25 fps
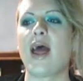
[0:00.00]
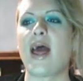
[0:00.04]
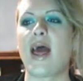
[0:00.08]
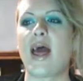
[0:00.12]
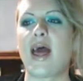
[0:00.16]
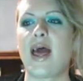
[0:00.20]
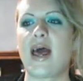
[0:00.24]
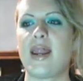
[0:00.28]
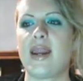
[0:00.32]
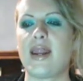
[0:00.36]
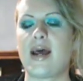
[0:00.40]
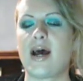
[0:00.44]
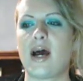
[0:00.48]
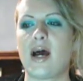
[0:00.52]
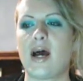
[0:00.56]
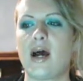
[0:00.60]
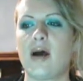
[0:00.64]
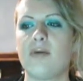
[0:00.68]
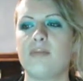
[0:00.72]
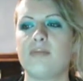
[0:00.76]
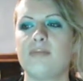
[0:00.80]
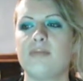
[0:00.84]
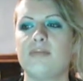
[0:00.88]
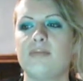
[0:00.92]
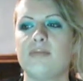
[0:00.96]
And,
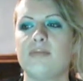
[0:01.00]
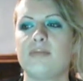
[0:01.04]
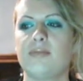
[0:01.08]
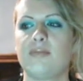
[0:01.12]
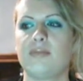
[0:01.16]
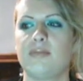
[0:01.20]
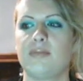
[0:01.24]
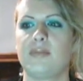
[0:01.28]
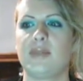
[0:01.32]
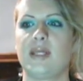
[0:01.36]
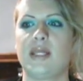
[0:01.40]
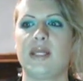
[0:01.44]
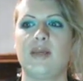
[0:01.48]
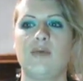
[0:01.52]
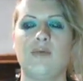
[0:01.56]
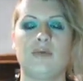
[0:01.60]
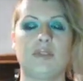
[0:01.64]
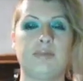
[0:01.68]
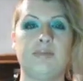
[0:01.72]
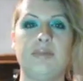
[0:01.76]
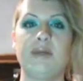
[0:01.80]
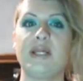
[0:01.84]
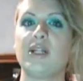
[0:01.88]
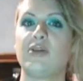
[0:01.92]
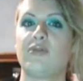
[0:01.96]
um, he was
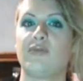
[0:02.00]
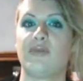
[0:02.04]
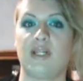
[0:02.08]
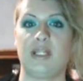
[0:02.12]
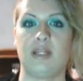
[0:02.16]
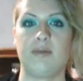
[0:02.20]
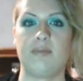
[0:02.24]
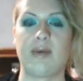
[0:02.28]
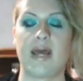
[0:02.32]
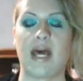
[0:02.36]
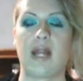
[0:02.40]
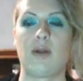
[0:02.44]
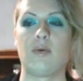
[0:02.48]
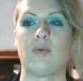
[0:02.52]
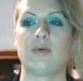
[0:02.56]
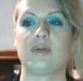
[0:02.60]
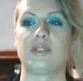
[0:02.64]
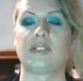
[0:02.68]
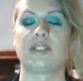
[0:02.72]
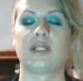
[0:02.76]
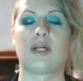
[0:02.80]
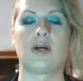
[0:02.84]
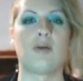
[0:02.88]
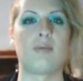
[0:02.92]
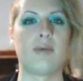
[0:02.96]
beaten really bad. And we were
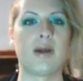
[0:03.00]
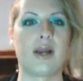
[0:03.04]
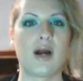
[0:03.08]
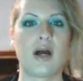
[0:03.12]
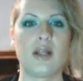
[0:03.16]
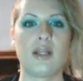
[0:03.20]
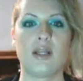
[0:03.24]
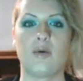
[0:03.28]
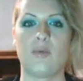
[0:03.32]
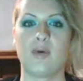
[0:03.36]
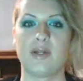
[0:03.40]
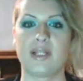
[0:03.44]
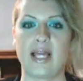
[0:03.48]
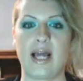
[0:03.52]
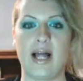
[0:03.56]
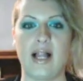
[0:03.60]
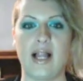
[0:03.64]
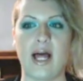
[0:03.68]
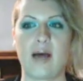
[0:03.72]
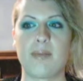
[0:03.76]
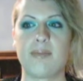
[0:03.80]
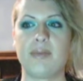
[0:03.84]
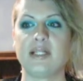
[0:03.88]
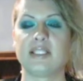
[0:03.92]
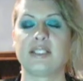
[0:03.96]
just like, oh my god, like, what the hell
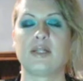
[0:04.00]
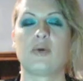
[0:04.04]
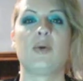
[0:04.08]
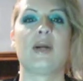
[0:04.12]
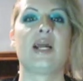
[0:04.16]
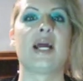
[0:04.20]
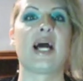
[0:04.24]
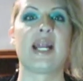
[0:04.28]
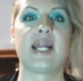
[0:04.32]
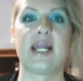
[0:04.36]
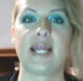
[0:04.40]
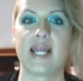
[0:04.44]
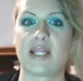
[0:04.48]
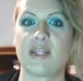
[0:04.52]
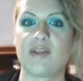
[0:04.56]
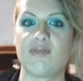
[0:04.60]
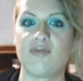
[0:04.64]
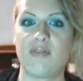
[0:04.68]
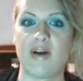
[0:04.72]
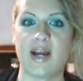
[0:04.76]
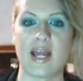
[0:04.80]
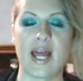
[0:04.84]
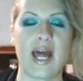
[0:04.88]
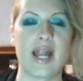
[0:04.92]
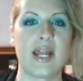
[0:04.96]
happened? He's like, we gotta get the
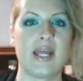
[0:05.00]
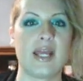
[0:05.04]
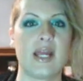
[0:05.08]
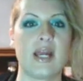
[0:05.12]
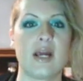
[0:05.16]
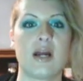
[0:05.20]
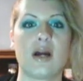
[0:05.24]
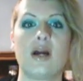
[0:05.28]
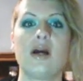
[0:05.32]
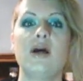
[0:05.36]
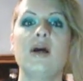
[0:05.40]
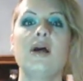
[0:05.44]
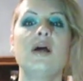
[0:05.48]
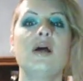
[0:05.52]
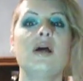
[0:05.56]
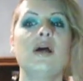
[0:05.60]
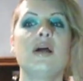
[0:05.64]
fuck out of here.